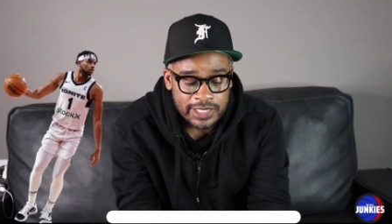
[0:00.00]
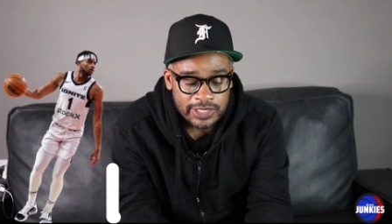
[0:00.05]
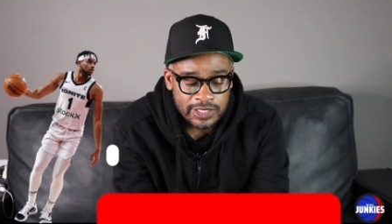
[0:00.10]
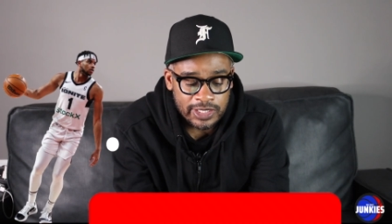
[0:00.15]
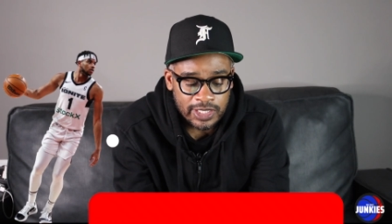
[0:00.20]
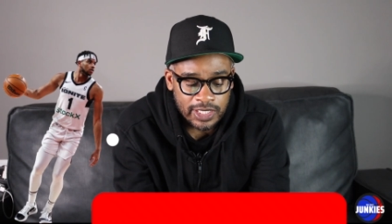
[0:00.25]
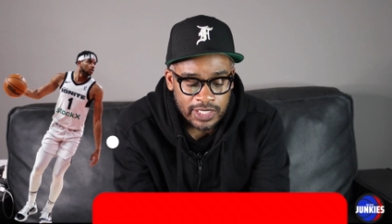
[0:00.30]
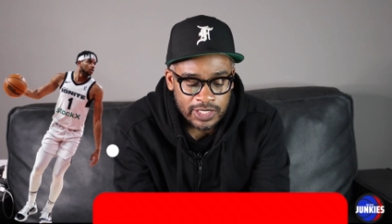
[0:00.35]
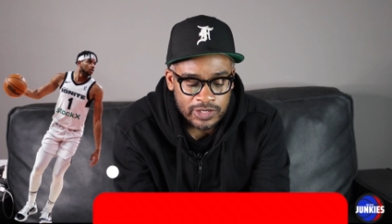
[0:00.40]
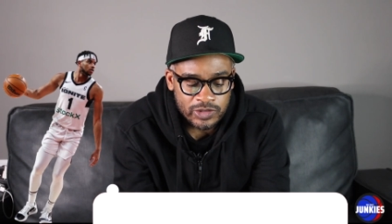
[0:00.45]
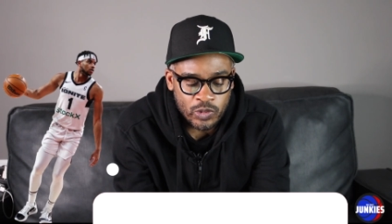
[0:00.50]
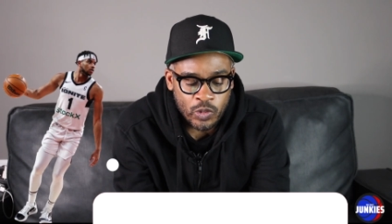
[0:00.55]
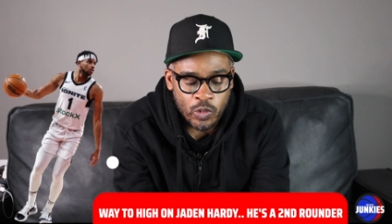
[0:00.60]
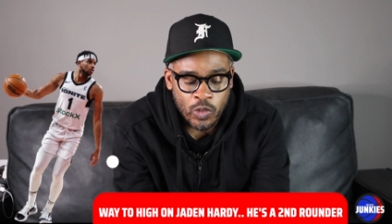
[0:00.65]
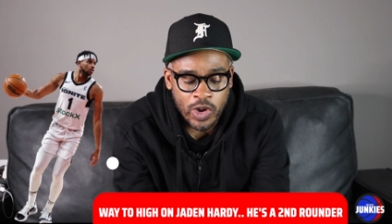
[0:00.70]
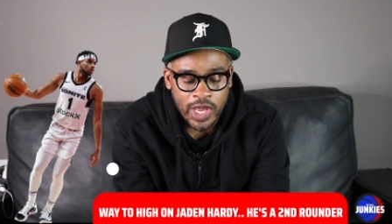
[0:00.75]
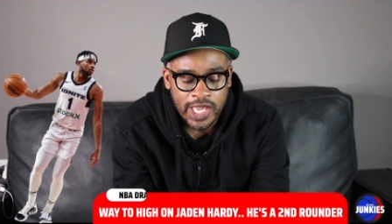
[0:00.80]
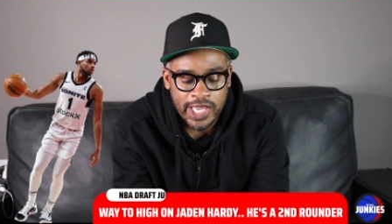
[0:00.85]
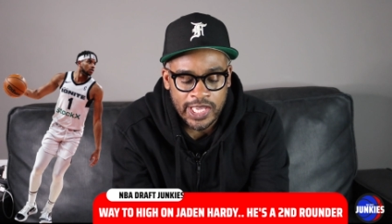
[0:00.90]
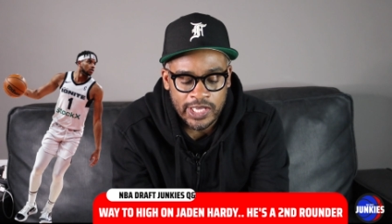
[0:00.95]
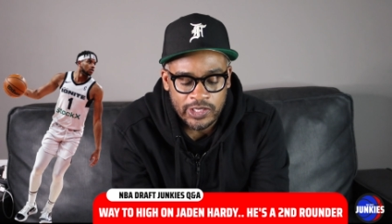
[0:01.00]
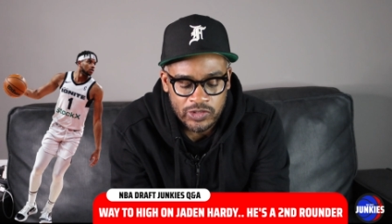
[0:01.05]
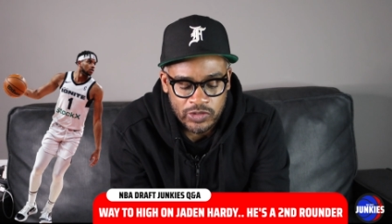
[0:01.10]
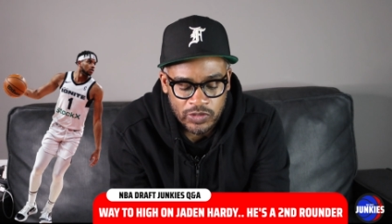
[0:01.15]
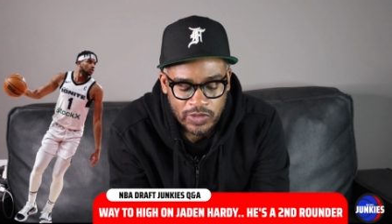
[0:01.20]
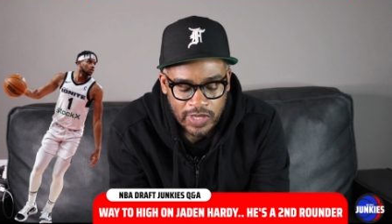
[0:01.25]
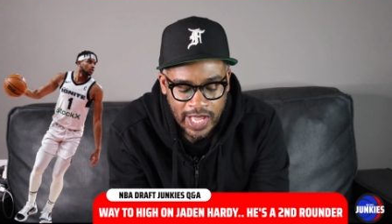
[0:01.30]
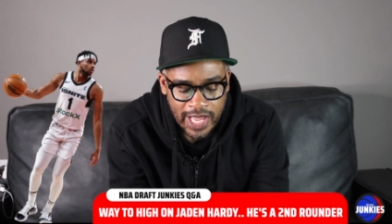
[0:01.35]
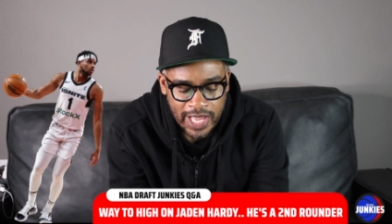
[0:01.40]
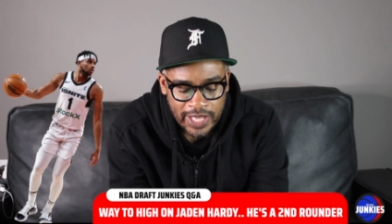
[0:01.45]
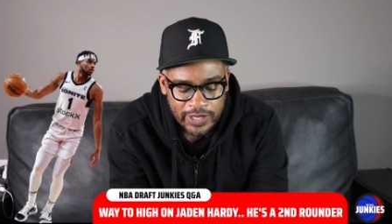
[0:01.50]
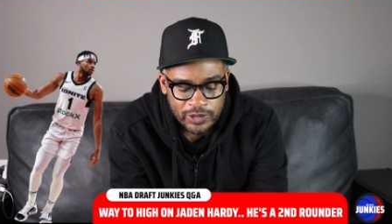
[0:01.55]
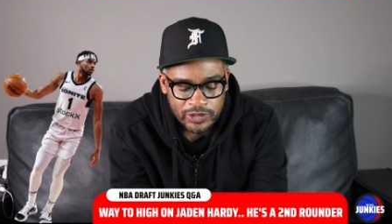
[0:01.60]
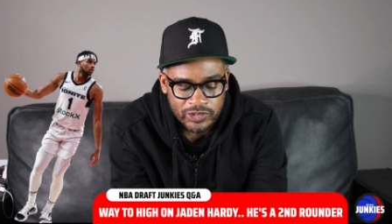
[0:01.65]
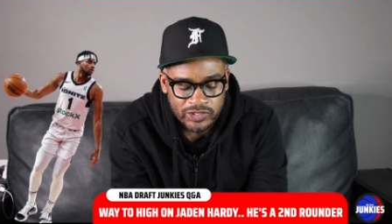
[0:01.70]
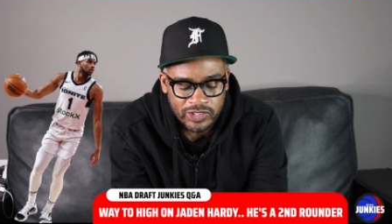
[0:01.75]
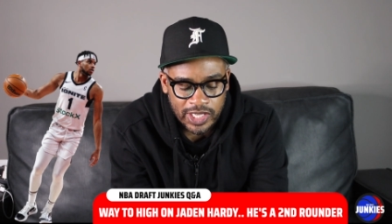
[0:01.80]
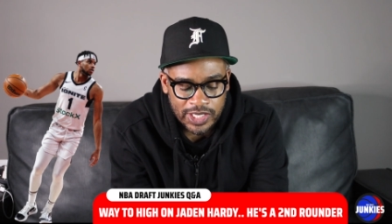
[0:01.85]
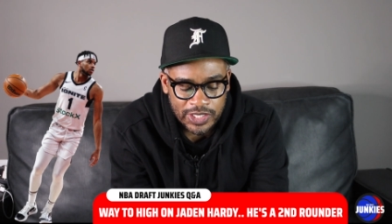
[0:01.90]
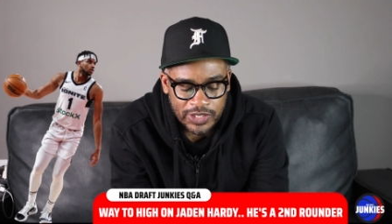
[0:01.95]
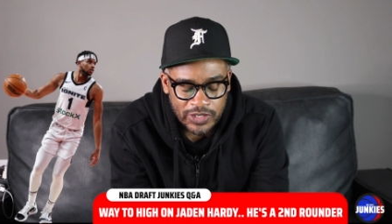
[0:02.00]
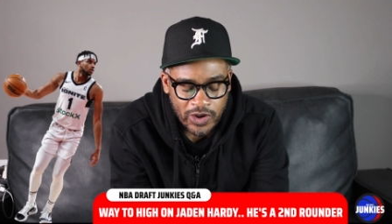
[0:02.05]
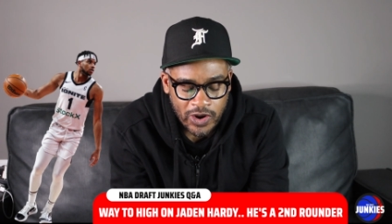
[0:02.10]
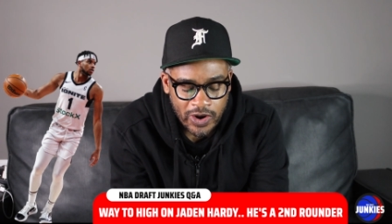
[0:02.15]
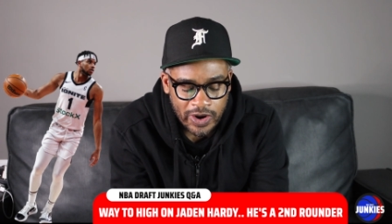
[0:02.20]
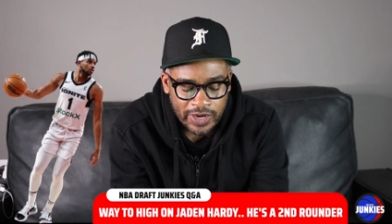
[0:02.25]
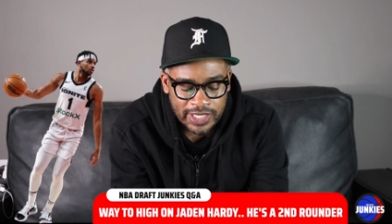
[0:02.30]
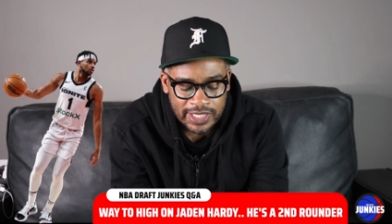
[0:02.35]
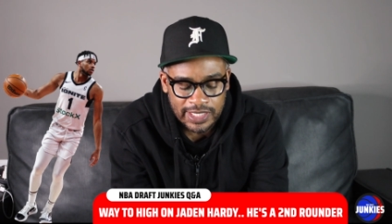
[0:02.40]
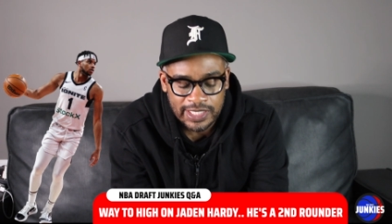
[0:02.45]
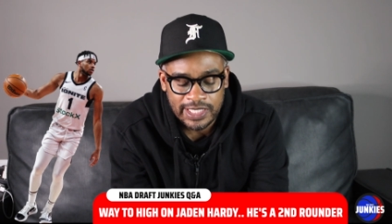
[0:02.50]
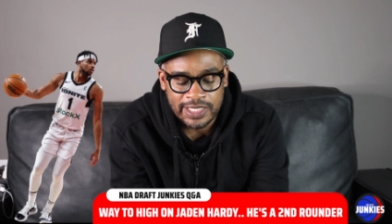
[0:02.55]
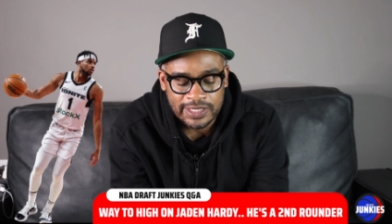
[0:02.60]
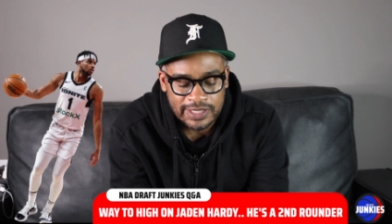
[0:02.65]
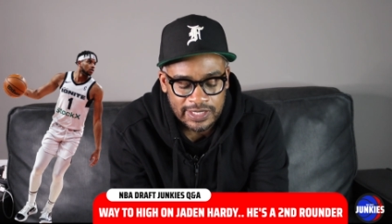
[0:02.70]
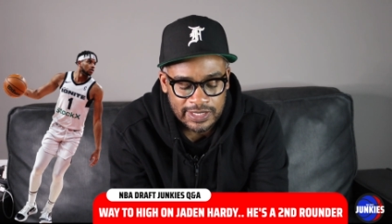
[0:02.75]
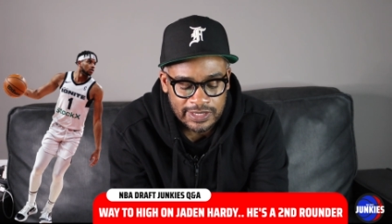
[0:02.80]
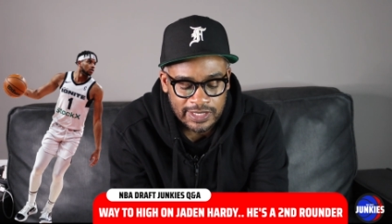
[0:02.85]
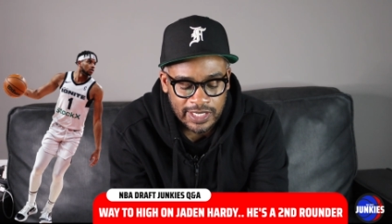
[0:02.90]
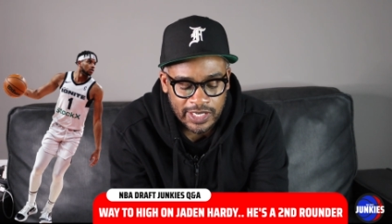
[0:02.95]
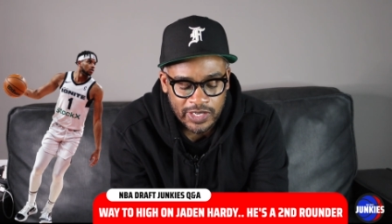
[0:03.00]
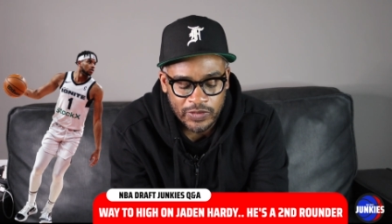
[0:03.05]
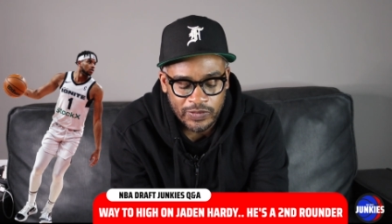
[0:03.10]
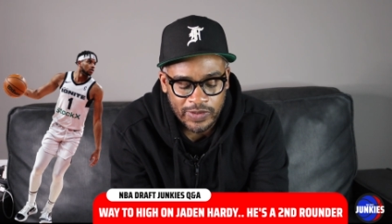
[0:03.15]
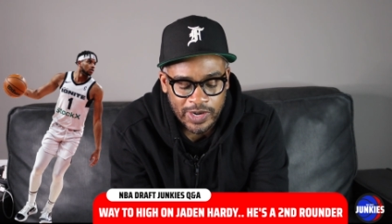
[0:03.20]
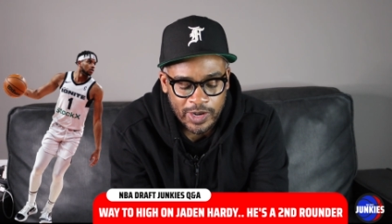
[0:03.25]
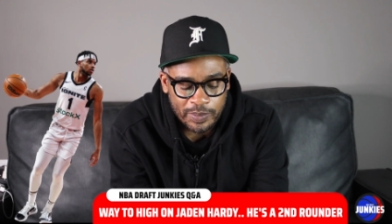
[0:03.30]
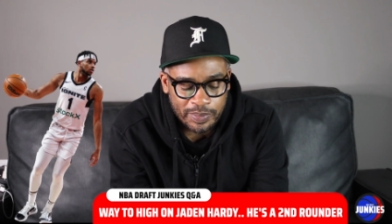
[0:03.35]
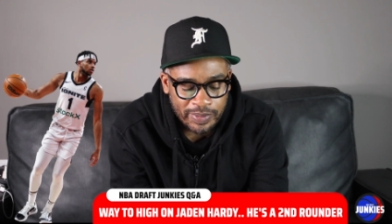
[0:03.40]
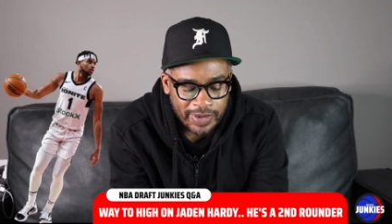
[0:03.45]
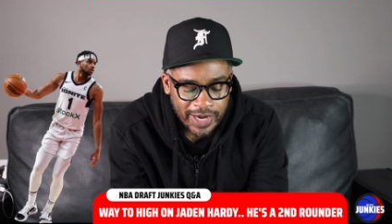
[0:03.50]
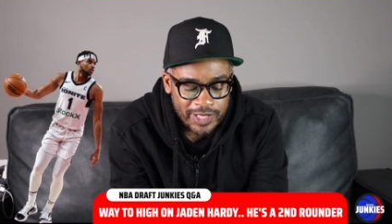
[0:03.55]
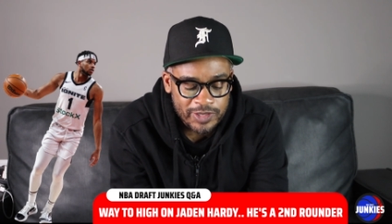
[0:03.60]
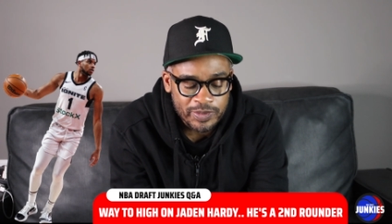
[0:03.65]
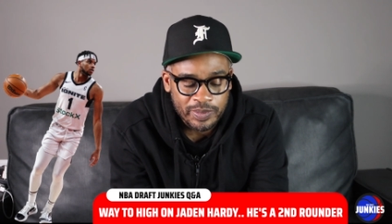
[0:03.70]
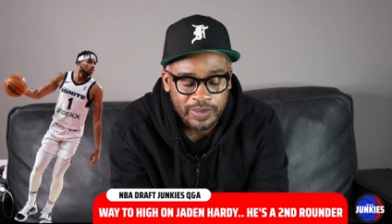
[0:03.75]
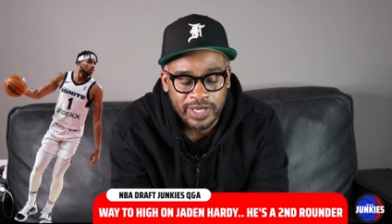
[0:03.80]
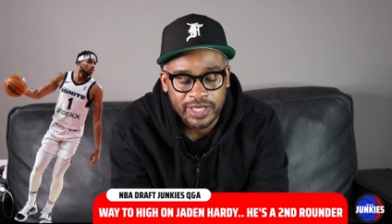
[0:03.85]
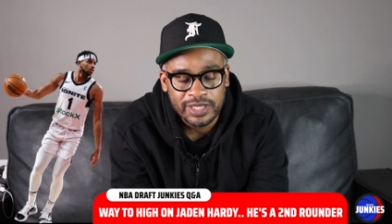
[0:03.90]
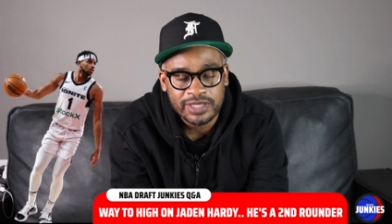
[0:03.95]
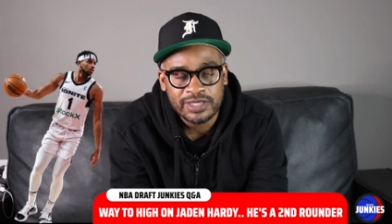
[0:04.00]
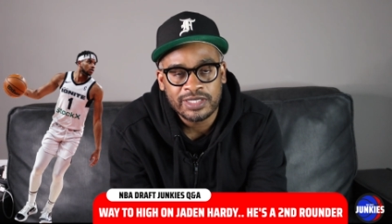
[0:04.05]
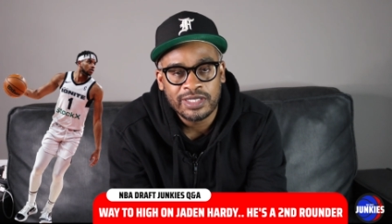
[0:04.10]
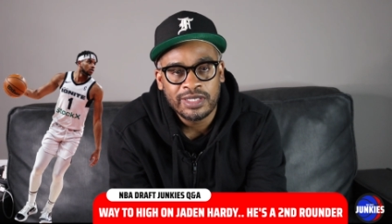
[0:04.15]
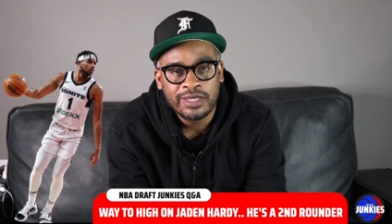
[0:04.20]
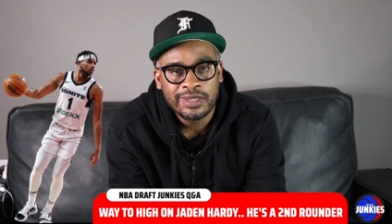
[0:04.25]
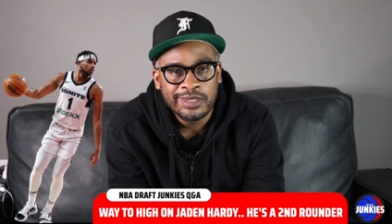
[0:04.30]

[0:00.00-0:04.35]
says, way too high on Jaden Hardy. He's a second-round prospect.